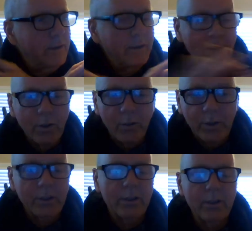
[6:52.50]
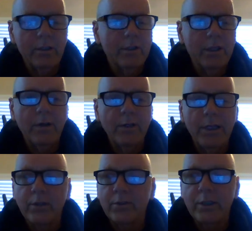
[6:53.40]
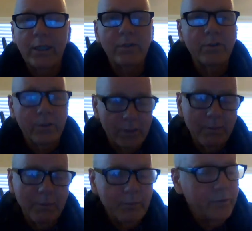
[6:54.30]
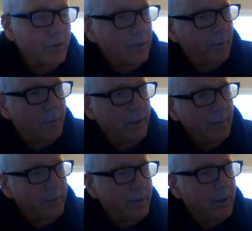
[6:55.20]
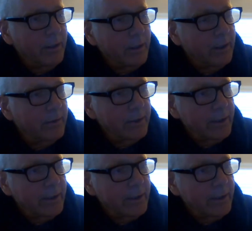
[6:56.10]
you know, quit tearing down statues. And some of them shouldn't even be been there, guys. I